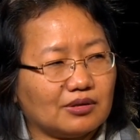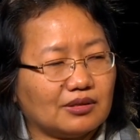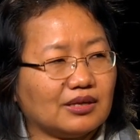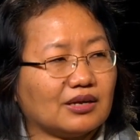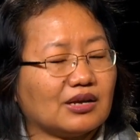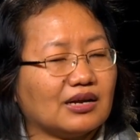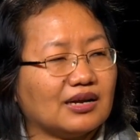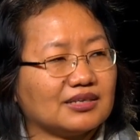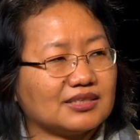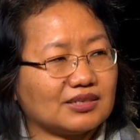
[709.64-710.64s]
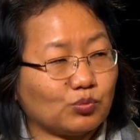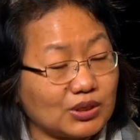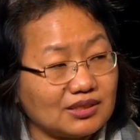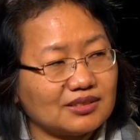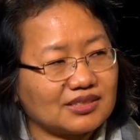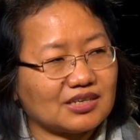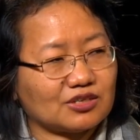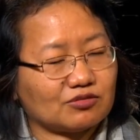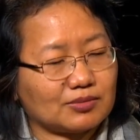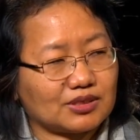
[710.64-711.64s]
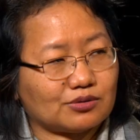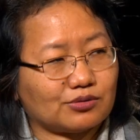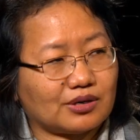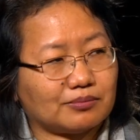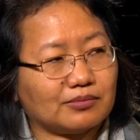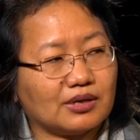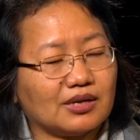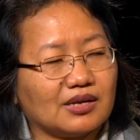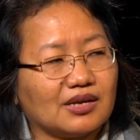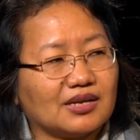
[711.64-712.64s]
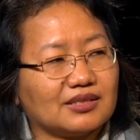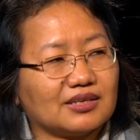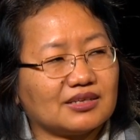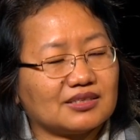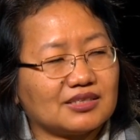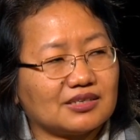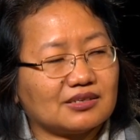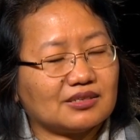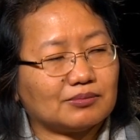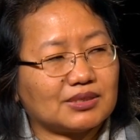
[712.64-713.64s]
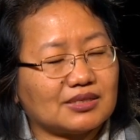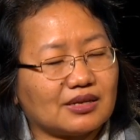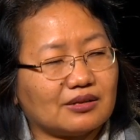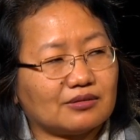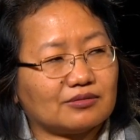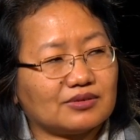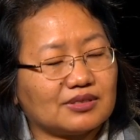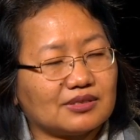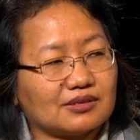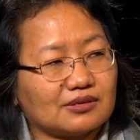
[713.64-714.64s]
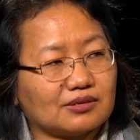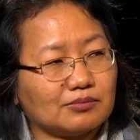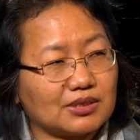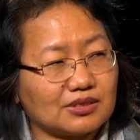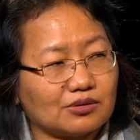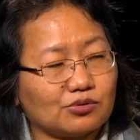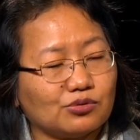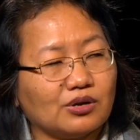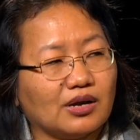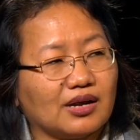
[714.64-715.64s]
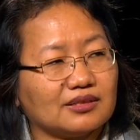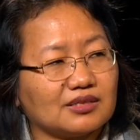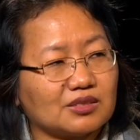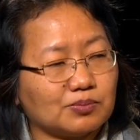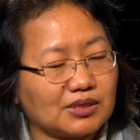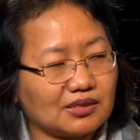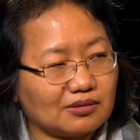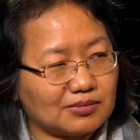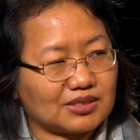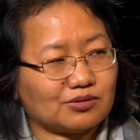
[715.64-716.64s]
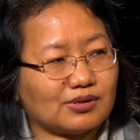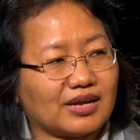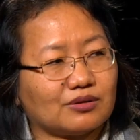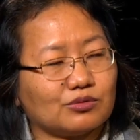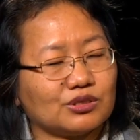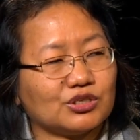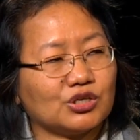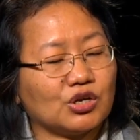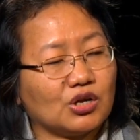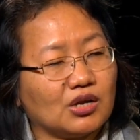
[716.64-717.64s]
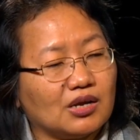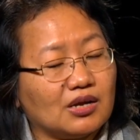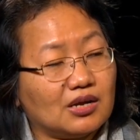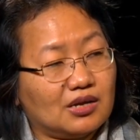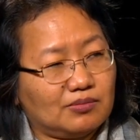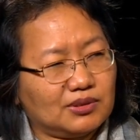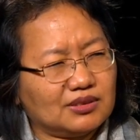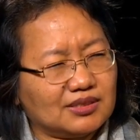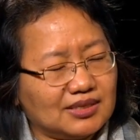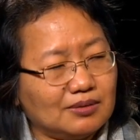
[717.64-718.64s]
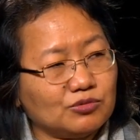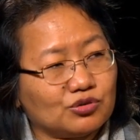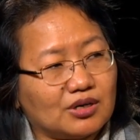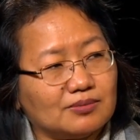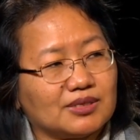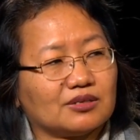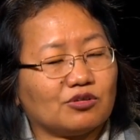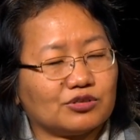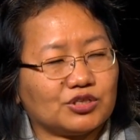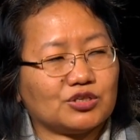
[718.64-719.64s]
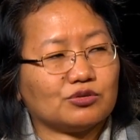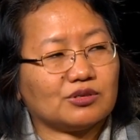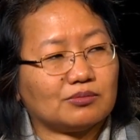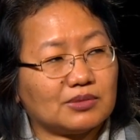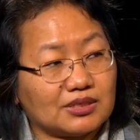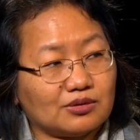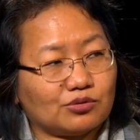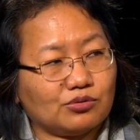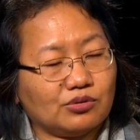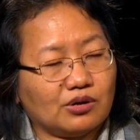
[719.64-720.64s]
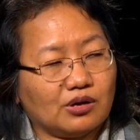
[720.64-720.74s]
within the state of Mizoram, they consider themselves Mizo, and they speak the Mizo language. But the same tribes that constitute the Mizo